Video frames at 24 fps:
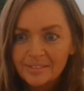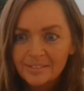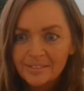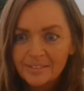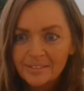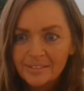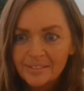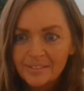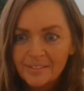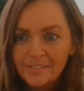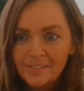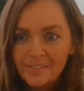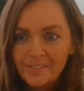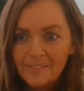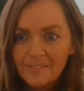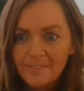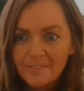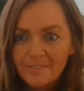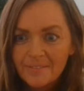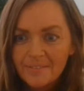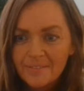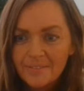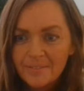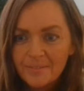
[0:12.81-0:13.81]

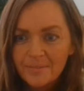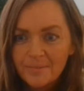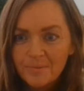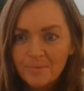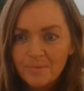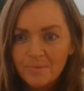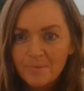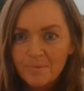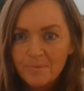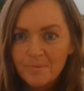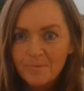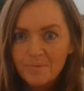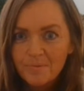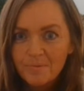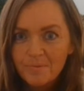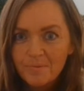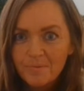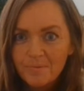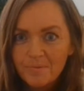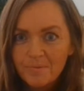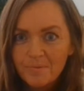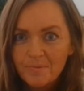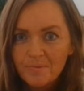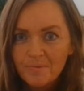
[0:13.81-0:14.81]

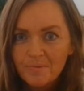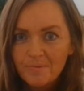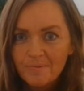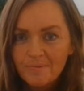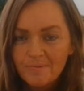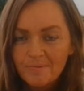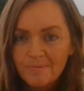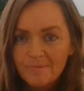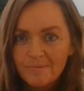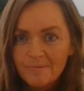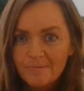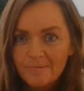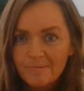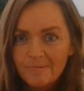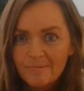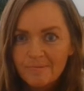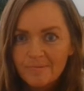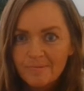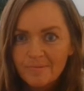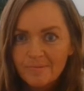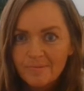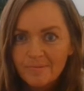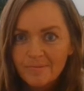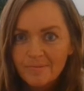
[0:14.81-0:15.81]

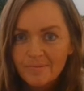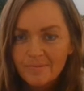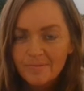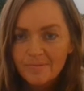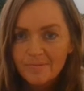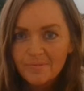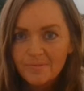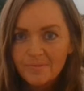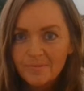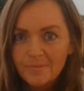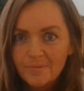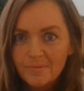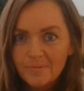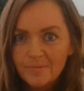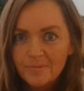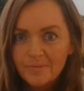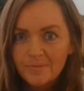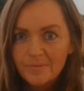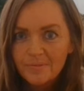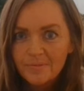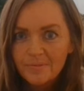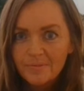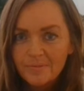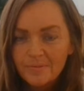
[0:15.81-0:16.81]

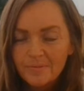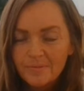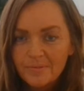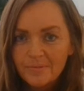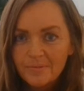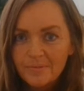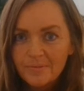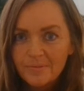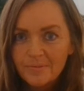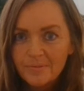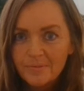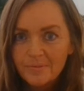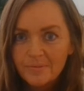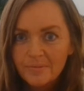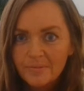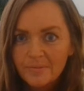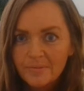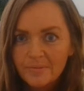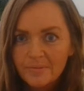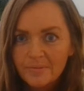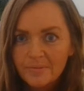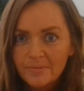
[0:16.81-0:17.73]
(not speaking)